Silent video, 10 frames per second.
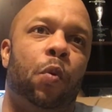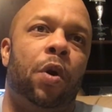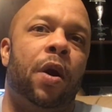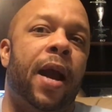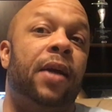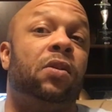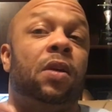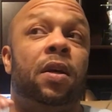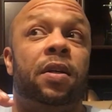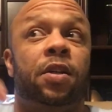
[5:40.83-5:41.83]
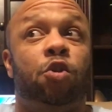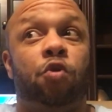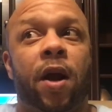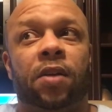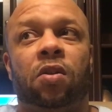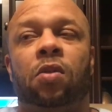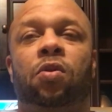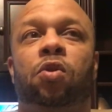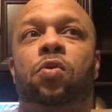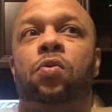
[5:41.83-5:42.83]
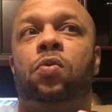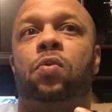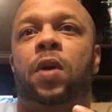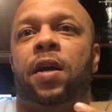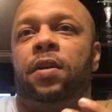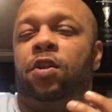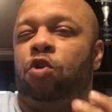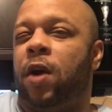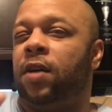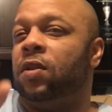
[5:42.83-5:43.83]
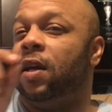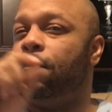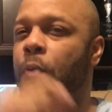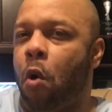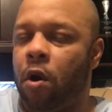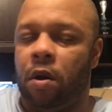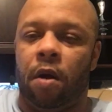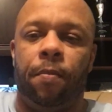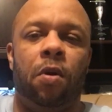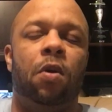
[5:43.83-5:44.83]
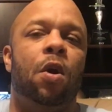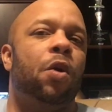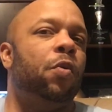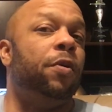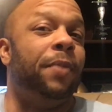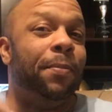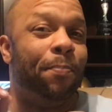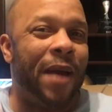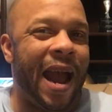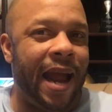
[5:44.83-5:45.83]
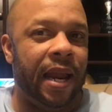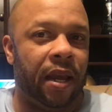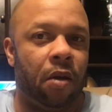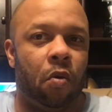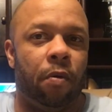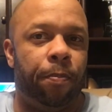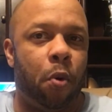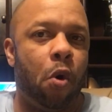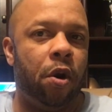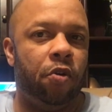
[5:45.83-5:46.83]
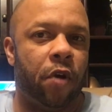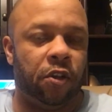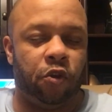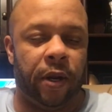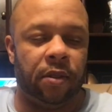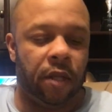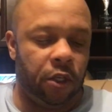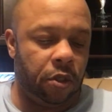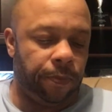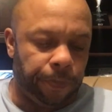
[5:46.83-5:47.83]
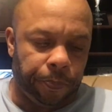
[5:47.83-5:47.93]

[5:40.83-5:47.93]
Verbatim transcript: whereas an address to an address and port number would be patting or port address translation.